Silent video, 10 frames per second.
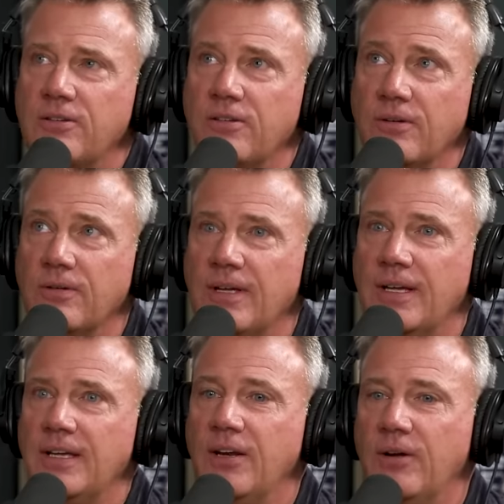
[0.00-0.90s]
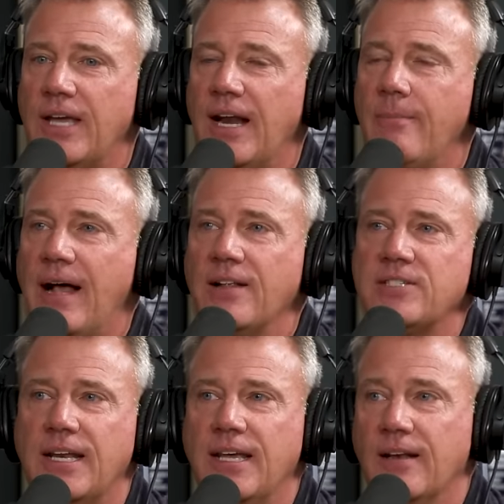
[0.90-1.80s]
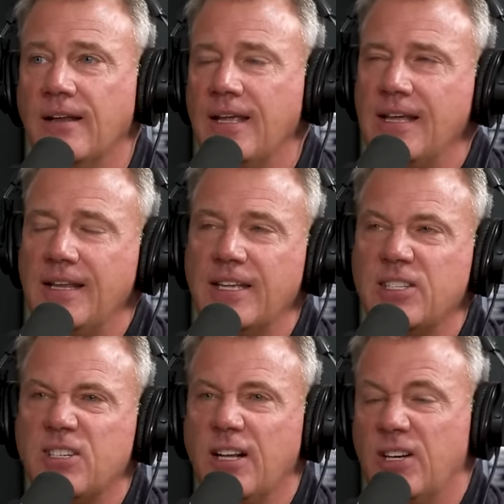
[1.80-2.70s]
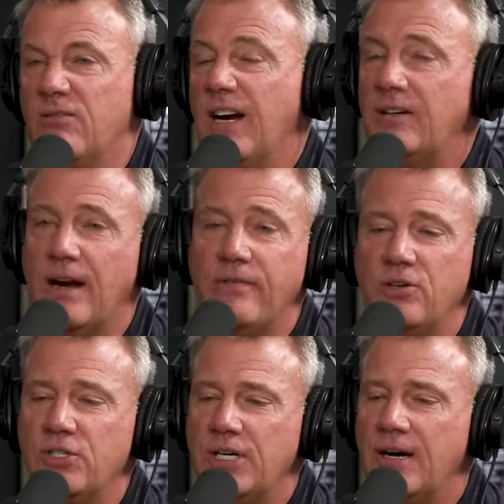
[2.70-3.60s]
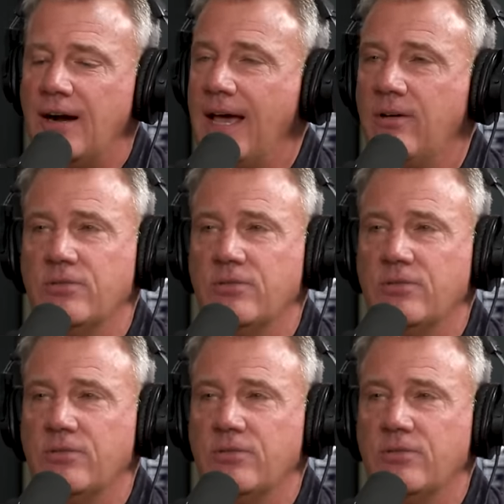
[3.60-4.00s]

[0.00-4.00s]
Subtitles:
to, you know, you kind of balance that in. Is it a direct revenue share? I